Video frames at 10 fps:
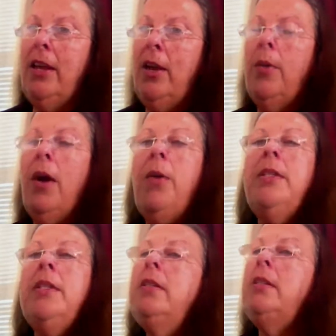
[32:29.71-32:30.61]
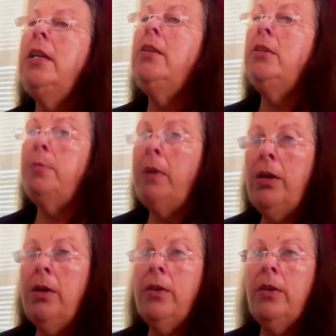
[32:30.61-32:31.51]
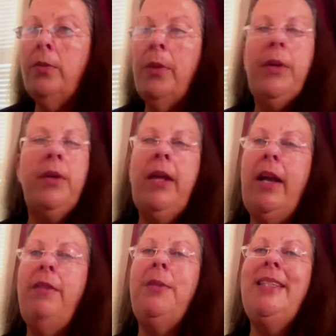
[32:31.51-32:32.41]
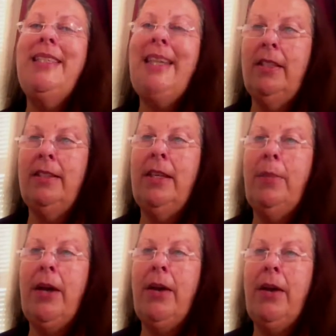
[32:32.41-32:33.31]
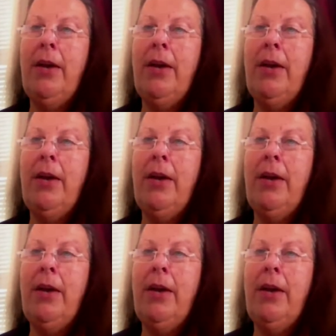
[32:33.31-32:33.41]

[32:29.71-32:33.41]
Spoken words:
We're always in a sales mode, but we don't have to be salesy about it.